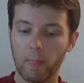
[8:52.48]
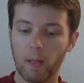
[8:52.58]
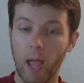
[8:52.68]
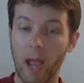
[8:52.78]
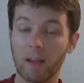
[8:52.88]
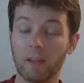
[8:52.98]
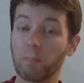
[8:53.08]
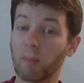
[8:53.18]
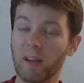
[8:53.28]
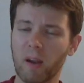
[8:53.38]
And the
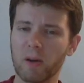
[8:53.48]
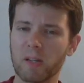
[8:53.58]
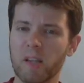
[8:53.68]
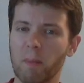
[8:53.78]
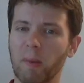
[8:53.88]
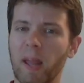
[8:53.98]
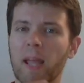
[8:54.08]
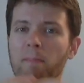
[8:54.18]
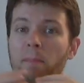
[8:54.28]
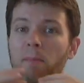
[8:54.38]
player characters are
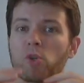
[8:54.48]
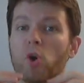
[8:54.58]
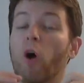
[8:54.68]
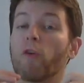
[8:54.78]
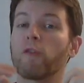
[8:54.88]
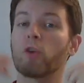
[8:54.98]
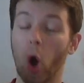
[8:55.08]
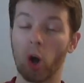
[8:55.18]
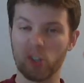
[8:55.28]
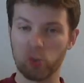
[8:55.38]
playing members of
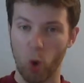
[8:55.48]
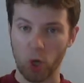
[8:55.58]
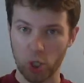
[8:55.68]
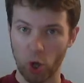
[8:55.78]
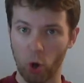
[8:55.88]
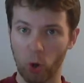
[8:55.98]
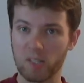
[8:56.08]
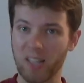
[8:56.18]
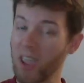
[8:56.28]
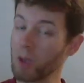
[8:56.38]
God's
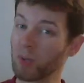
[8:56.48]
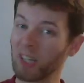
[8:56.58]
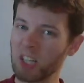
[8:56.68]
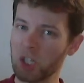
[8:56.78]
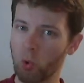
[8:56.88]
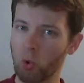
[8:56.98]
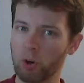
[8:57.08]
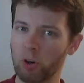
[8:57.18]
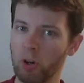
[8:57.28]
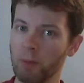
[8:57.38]
Watchdogs, a religious
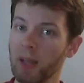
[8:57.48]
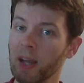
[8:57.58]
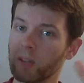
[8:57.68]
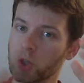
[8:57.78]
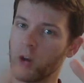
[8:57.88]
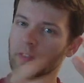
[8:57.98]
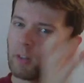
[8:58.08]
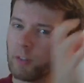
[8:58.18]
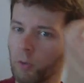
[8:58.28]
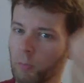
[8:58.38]
order that
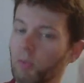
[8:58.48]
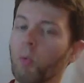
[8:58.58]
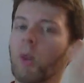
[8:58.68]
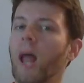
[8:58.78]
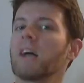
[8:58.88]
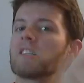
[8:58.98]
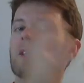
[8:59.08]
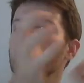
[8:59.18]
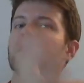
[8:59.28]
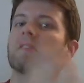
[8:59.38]
travel from small
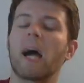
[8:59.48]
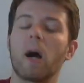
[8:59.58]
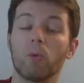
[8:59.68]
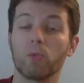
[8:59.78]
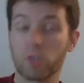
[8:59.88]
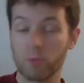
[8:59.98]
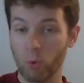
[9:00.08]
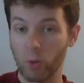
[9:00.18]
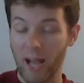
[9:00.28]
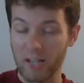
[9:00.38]
isolated town to
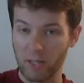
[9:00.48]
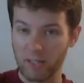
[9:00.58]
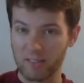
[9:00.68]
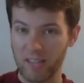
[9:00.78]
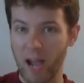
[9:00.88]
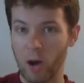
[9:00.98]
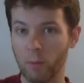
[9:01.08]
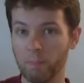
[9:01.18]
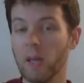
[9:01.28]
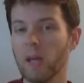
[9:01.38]
small isolated
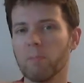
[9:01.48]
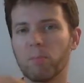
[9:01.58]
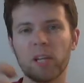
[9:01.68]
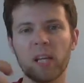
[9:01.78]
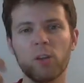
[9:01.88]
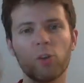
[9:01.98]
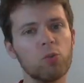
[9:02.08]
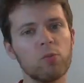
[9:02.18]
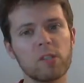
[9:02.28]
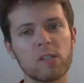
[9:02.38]
town, bringing
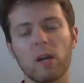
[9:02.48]
news,